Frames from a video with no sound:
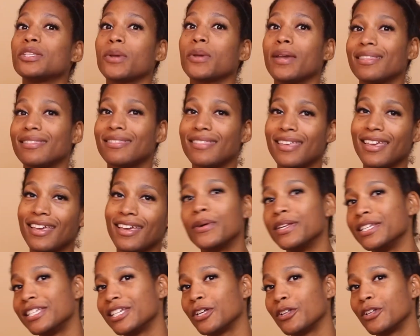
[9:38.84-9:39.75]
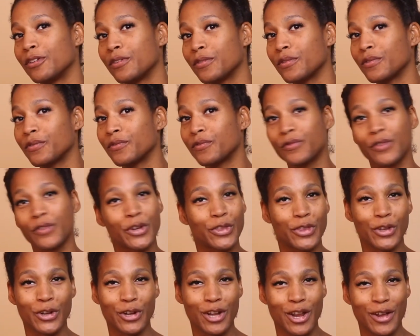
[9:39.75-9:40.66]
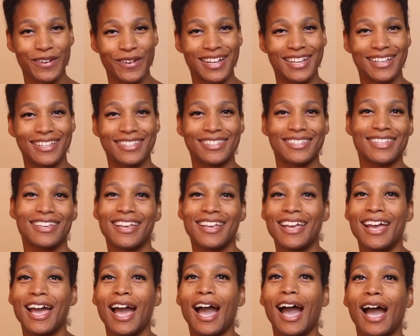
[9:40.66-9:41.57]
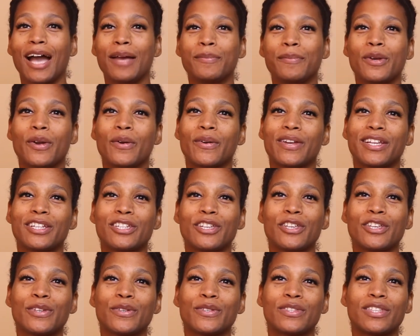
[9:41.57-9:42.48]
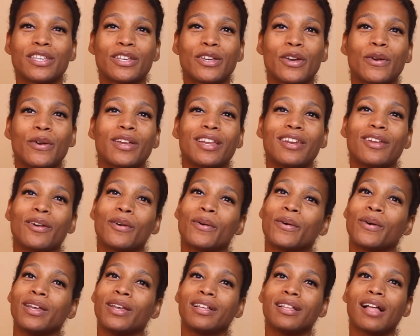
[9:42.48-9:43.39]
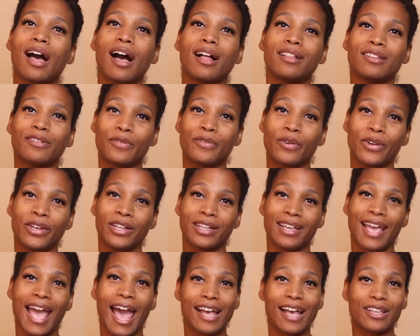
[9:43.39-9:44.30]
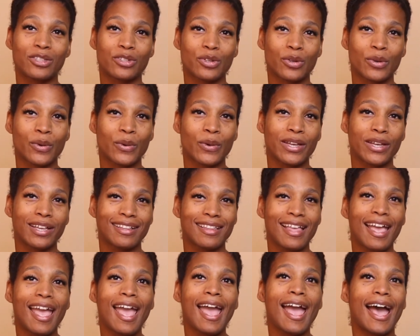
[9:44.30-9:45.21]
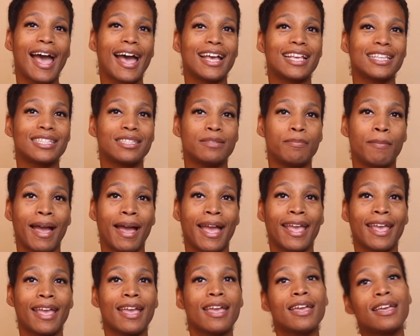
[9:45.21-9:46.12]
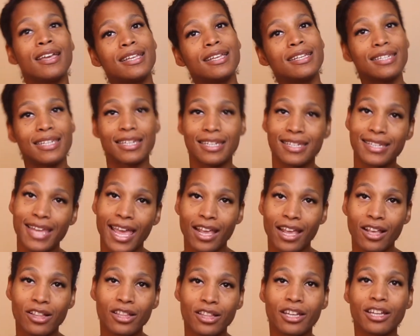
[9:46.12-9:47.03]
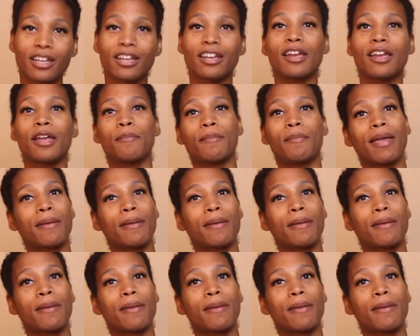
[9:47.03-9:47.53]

I think until further notice, I'm going to use the coconut oil, olive oil, castor oil as my detangler, my